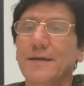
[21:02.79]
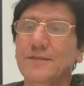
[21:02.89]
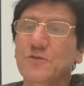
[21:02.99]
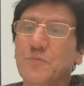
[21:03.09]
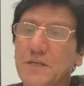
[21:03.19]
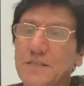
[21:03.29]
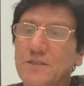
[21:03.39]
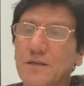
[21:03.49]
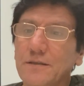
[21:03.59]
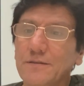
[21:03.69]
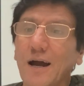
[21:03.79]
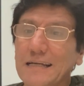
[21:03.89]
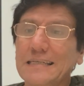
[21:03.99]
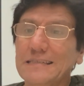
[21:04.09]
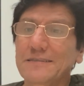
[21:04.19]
Speech doctors